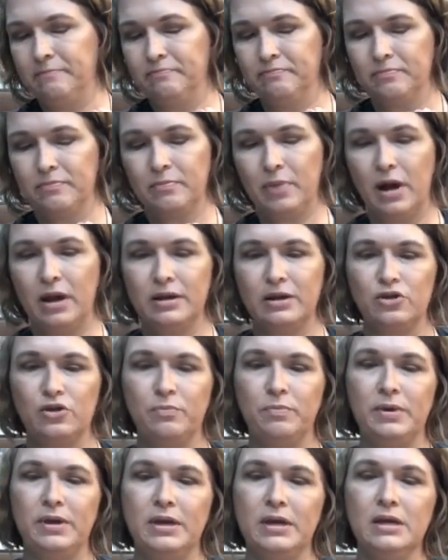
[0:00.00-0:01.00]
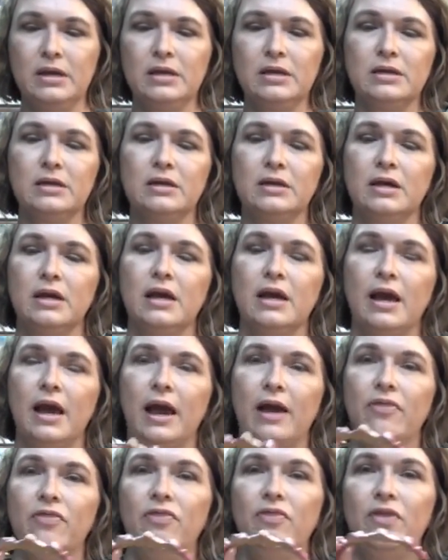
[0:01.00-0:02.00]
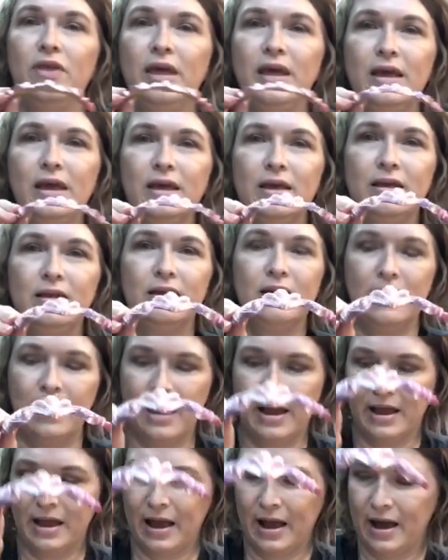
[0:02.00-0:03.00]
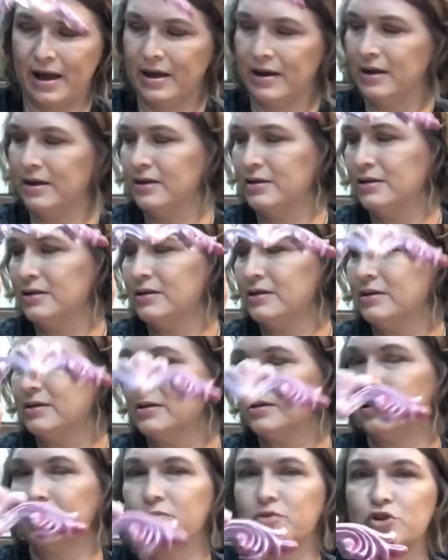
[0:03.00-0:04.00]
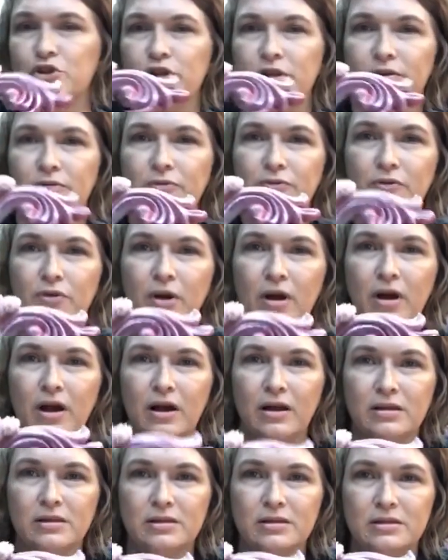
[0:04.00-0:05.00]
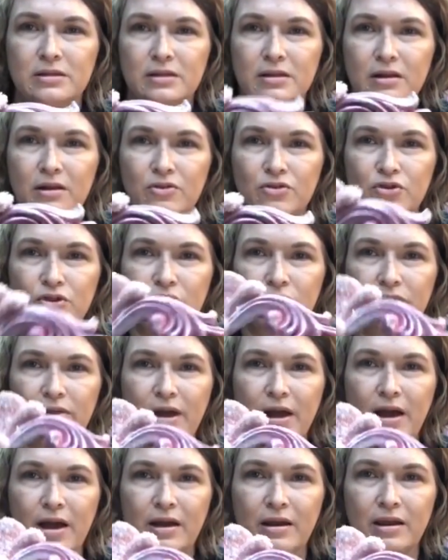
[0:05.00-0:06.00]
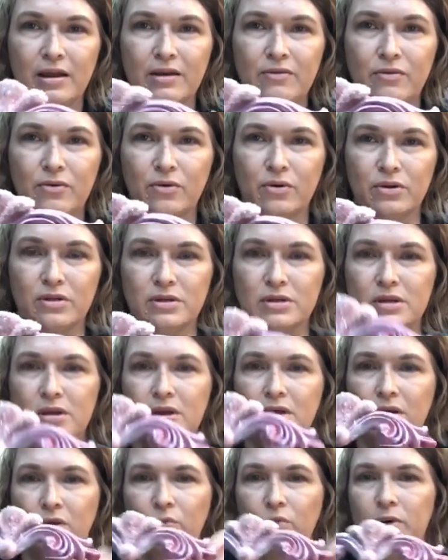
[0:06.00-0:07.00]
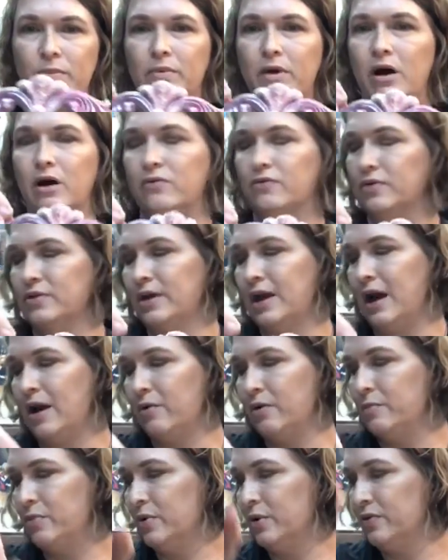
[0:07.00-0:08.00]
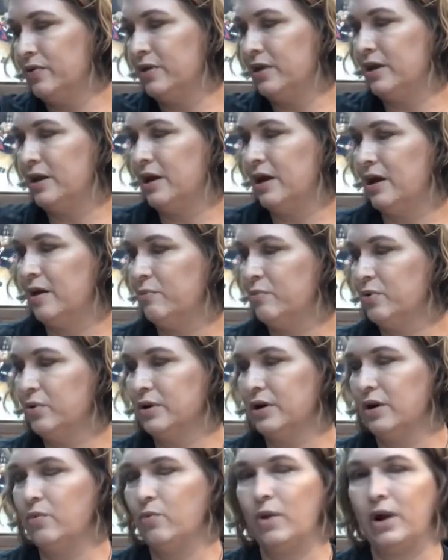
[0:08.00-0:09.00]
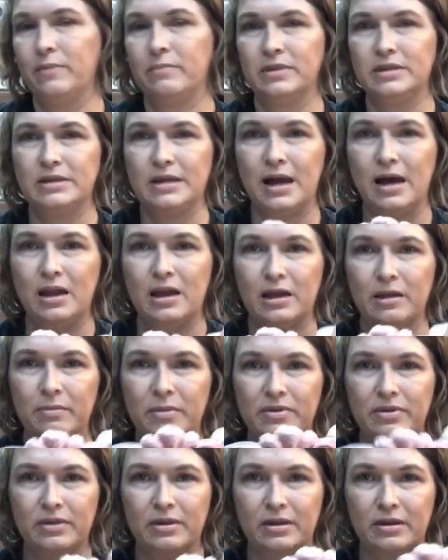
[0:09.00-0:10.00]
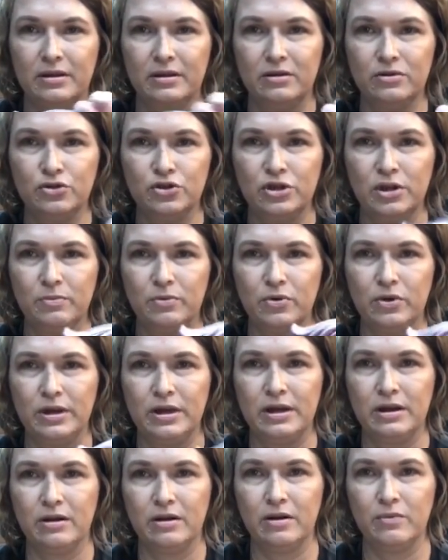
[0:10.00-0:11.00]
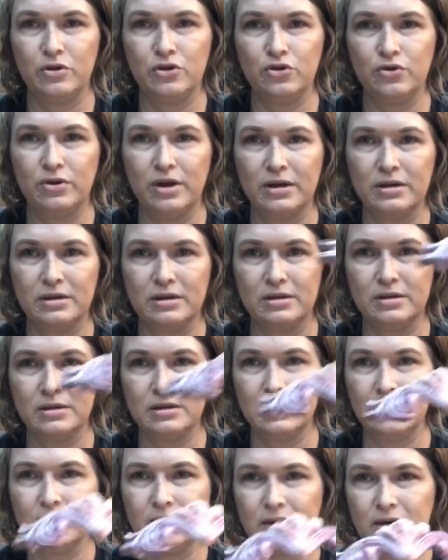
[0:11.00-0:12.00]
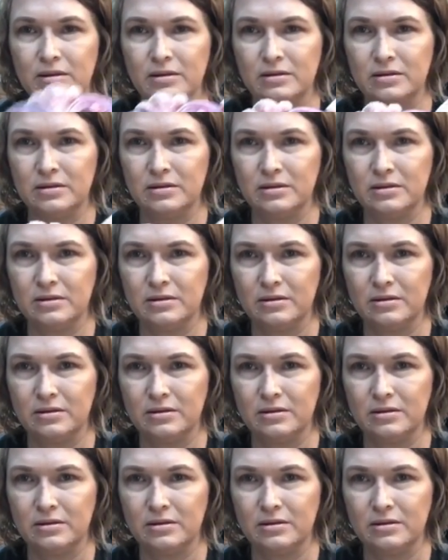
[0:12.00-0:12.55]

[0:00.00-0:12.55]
Polynesian pink, and then I added some sheer frost, and I'll show you that. And of course, over that we put the brilliant white metallic. But the little shimmery here, I wish you guys could see this.